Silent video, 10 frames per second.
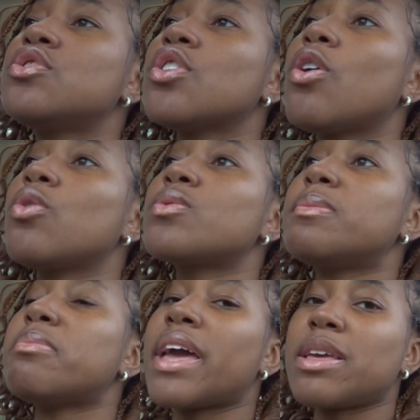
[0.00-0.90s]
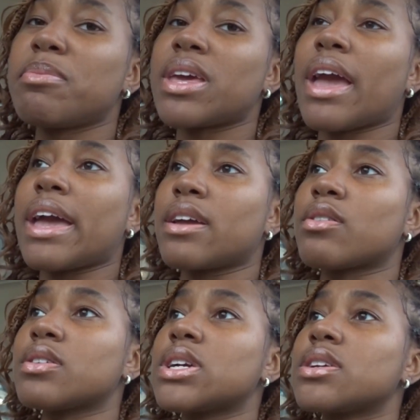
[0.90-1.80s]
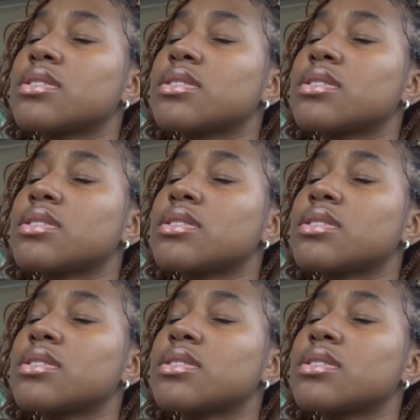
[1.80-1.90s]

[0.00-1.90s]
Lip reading: don't make me angry.